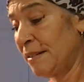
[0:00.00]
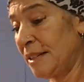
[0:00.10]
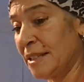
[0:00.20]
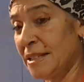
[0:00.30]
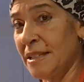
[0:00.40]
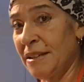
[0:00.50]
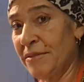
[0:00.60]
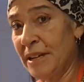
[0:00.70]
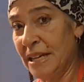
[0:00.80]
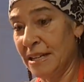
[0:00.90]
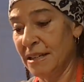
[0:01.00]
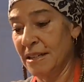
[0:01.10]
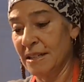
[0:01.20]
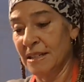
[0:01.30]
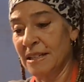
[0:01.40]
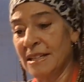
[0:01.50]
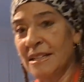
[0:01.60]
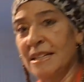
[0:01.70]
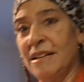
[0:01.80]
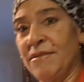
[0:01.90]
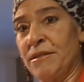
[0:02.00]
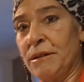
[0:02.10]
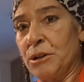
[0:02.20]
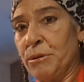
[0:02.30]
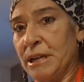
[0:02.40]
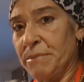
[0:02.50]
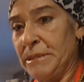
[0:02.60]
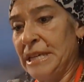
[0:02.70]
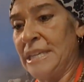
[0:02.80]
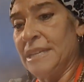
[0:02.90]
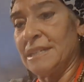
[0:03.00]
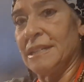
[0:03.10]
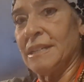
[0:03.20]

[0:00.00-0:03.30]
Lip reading: Let's see if I can give you a quick peek.